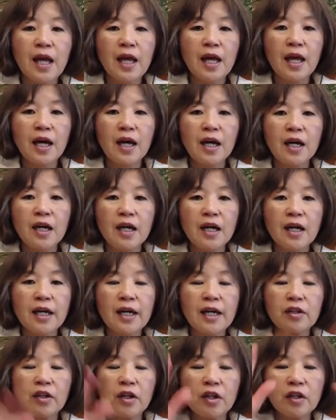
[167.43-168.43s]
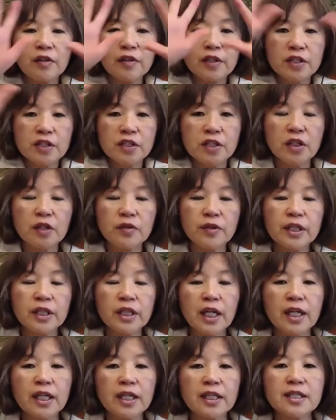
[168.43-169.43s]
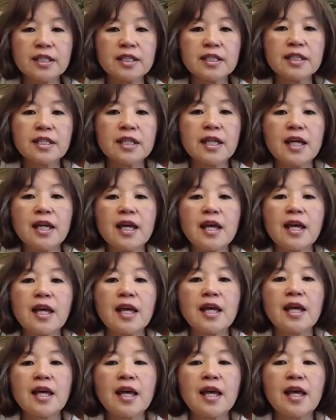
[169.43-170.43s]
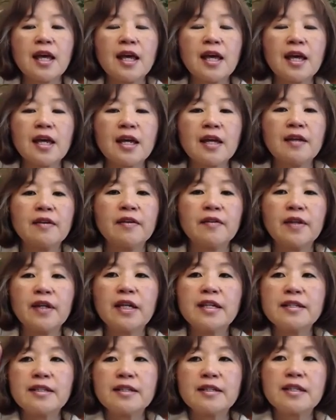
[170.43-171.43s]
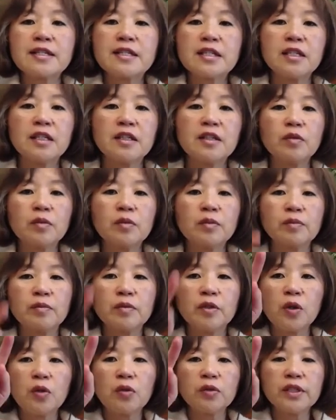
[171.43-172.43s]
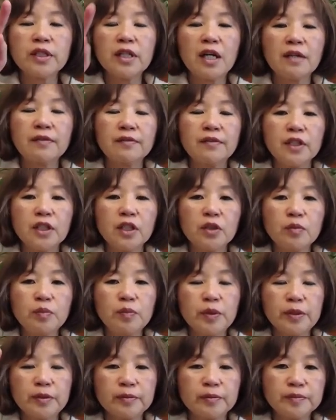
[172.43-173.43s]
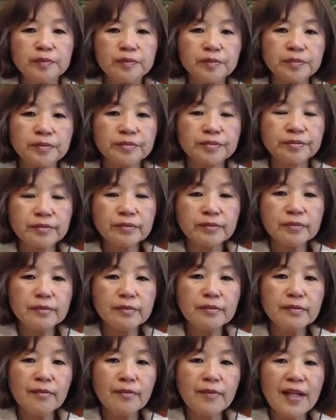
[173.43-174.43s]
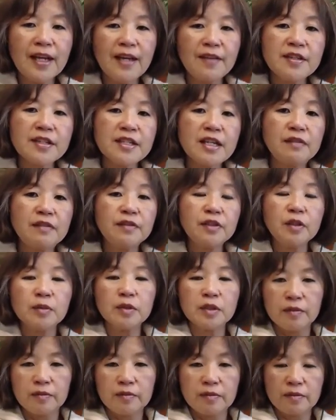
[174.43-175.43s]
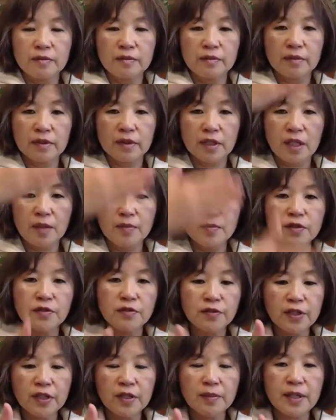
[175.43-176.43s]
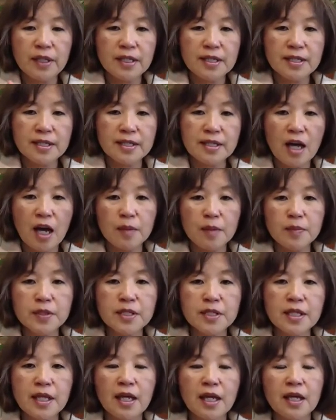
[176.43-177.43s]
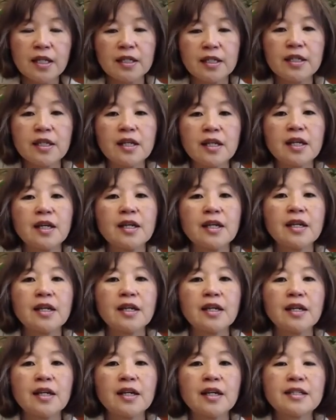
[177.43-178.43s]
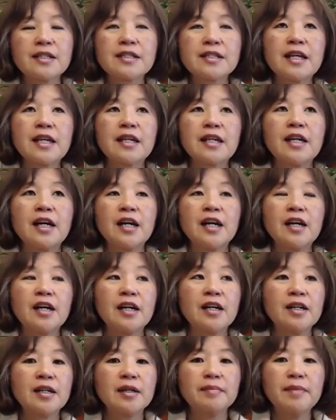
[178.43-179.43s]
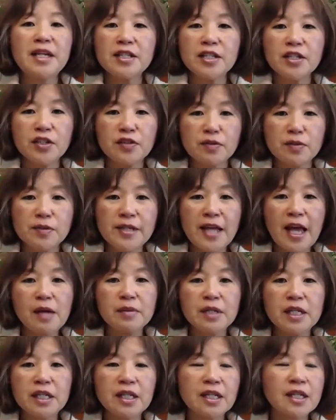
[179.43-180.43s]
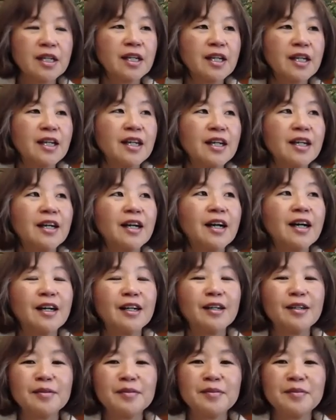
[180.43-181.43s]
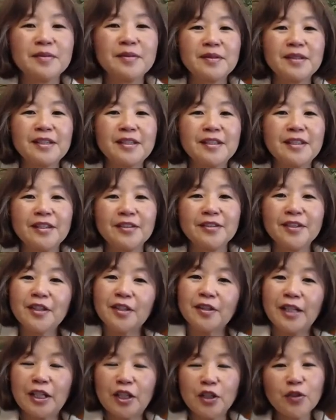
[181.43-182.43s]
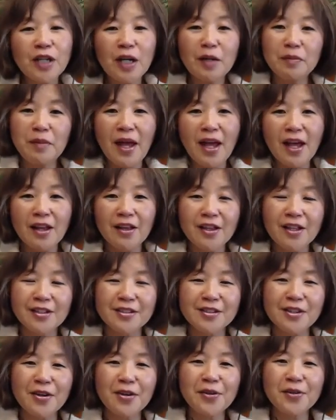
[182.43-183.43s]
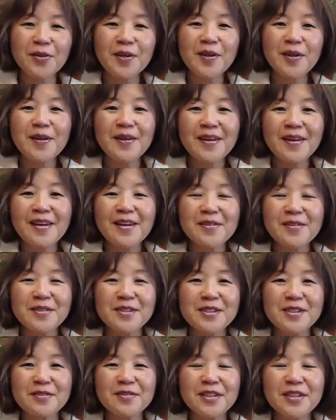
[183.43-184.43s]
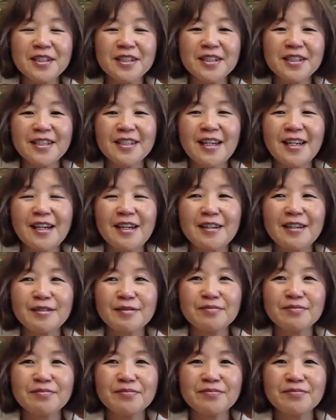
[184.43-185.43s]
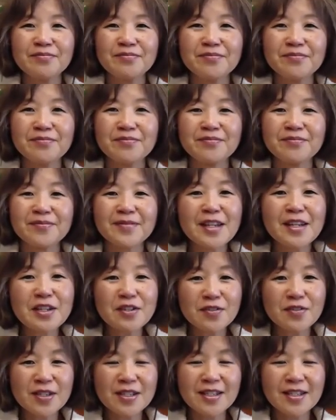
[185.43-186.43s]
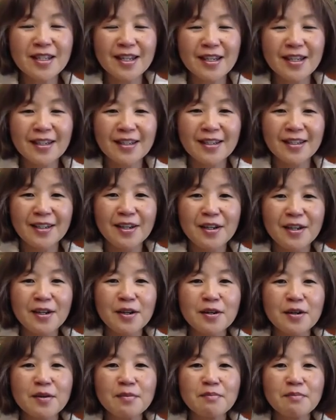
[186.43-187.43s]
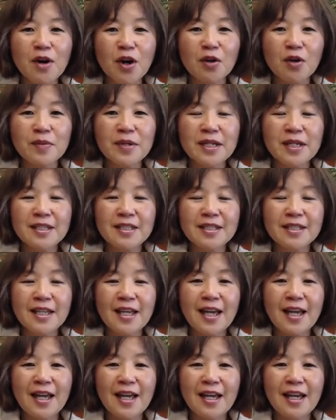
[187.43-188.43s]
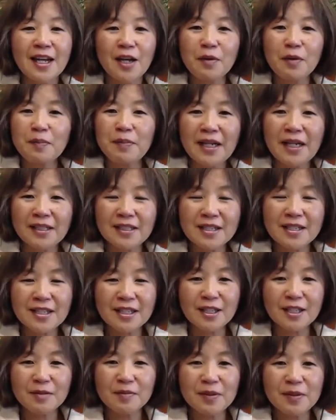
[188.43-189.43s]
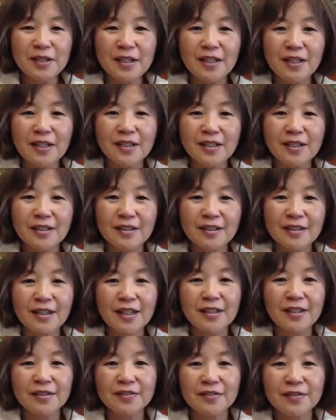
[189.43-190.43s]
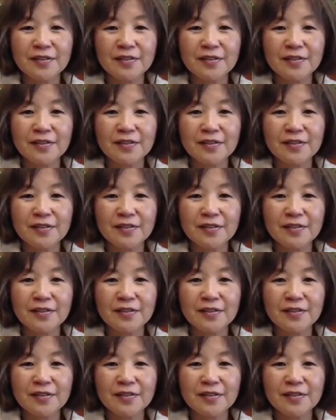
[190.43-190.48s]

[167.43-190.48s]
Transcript: and all this glowing light. And then I see this little golden envelope, and this envelope comes in front of me and stops, and it said, message from Sammy. I thought, you know, like, you got mail. So it was a really interesting moment, and I went back to sleep, kind of